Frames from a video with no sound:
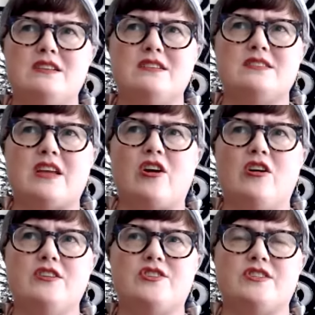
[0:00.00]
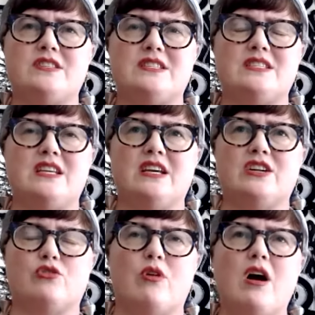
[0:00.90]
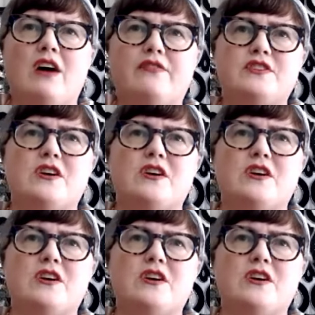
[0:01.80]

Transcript: psychologist Stan Grof